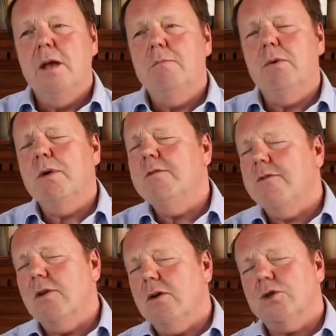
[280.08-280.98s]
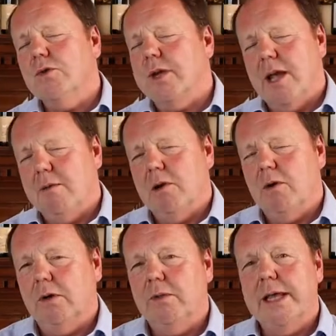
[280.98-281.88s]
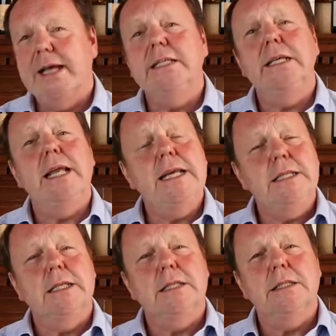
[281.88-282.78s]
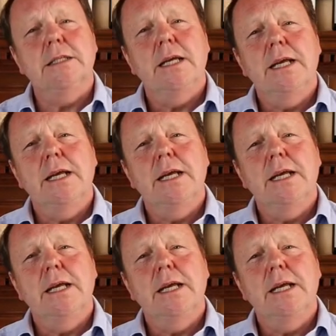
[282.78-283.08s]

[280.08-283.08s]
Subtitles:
But when phylloxera came along in the 1880s,